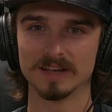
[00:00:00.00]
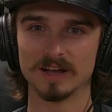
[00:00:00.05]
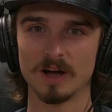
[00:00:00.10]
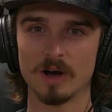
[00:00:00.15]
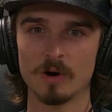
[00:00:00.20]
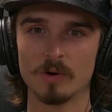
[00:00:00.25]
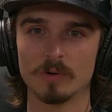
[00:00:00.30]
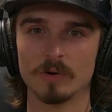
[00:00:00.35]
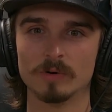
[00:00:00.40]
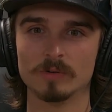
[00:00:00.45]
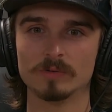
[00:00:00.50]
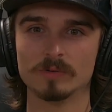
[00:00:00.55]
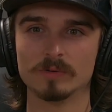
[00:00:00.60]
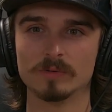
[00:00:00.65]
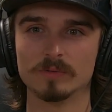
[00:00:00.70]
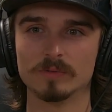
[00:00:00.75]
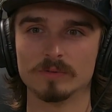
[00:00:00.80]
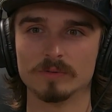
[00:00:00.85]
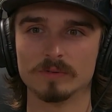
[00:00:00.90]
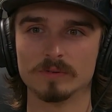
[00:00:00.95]
Oh.
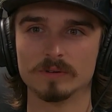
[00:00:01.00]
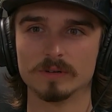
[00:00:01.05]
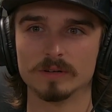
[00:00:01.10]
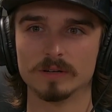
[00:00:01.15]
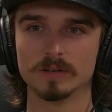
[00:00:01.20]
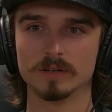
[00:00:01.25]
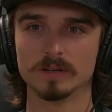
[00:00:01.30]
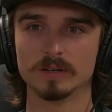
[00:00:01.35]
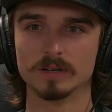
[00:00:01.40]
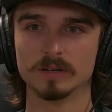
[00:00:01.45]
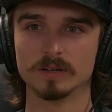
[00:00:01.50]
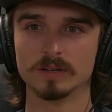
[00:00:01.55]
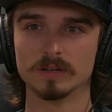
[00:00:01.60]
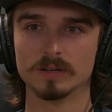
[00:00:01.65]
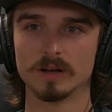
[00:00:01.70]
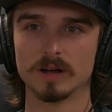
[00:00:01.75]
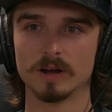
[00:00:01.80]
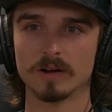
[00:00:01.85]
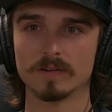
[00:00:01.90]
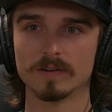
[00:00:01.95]

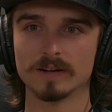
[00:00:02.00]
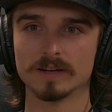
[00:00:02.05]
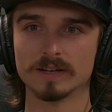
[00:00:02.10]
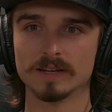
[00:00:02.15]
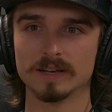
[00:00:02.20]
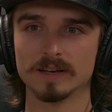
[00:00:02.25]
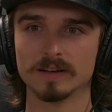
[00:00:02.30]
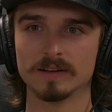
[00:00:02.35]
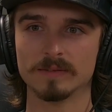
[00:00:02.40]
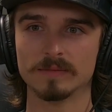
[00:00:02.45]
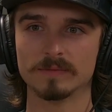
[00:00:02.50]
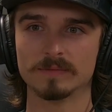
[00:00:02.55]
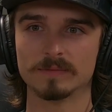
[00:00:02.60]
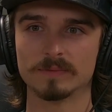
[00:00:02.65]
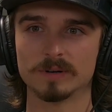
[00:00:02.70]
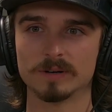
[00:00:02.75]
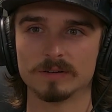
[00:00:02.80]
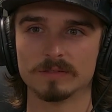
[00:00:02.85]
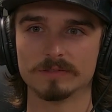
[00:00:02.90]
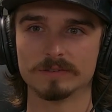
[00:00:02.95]
All right, yeah,
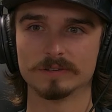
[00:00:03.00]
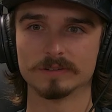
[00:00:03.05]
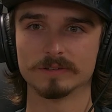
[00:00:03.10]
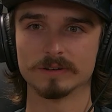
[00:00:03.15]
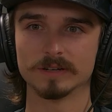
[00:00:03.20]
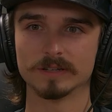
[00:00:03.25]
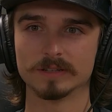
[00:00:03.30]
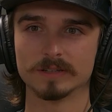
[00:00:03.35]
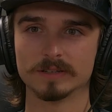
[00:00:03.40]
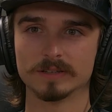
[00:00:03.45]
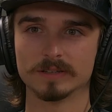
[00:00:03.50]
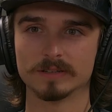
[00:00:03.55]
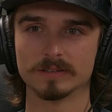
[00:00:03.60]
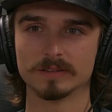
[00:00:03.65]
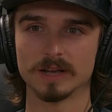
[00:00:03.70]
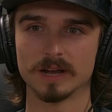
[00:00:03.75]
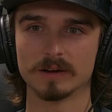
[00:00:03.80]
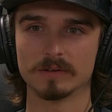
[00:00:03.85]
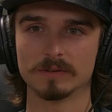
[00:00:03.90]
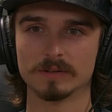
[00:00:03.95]
perfect, right there. Thyroid.